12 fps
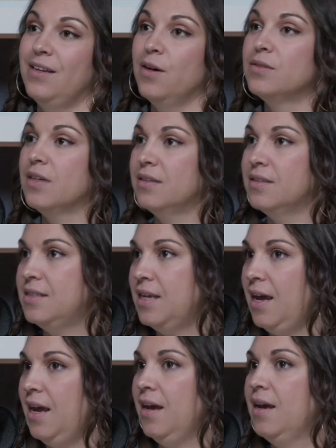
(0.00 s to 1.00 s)
he goes on to
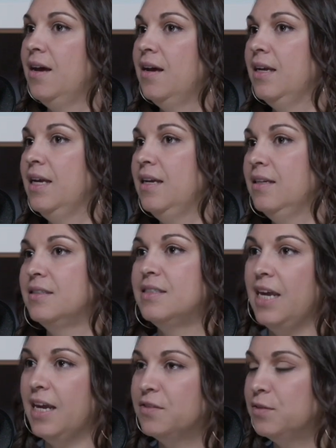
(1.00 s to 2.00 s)
say he
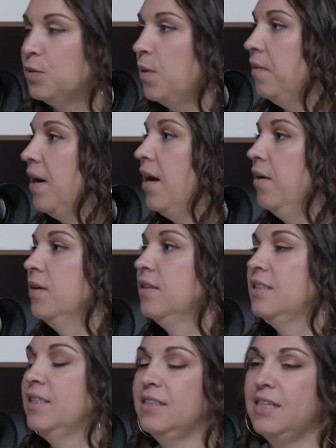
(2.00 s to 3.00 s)
stands for 12
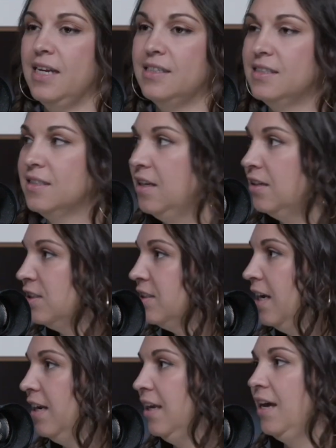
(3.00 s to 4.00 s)
hours he takes his lunch
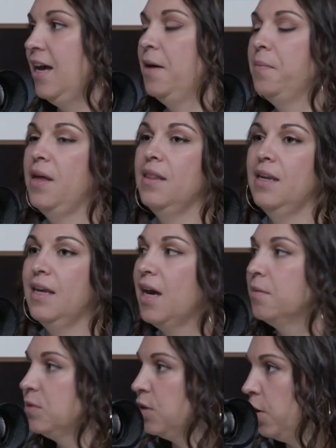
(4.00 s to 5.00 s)
standing up and then he
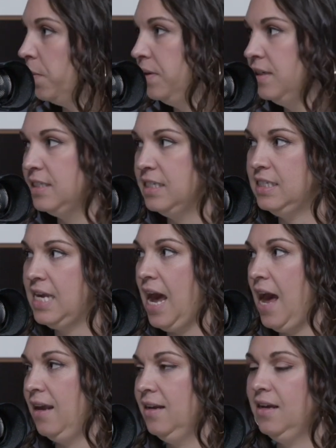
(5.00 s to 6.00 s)
comes home and he says
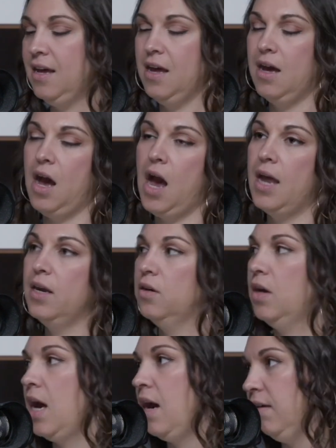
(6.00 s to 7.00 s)
dad i don't
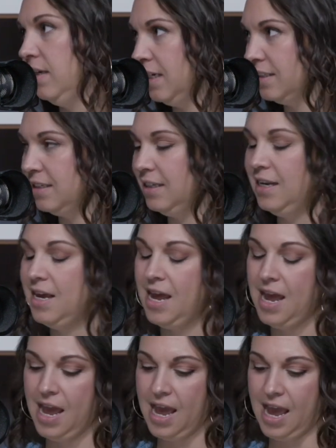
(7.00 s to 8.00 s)
know how he does it
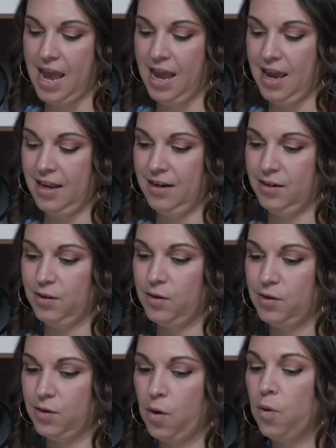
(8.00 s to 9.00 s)
and
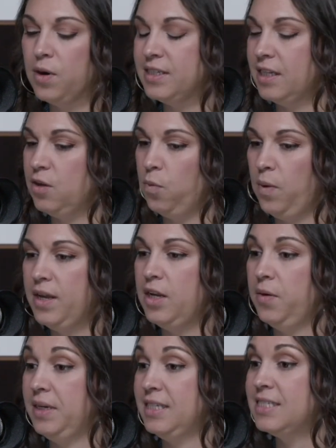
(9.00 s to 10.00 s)
corey's at the
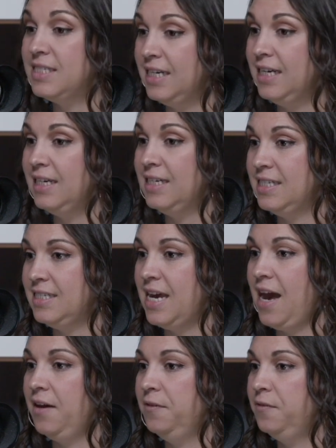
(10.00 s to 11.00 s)
window and he's seen his
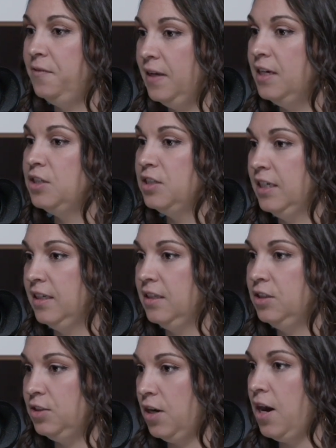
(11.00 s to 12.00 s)
dad finishing
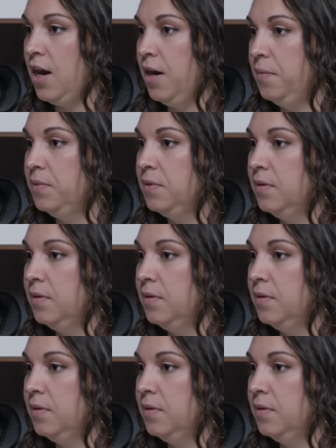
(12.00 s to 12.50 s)
the job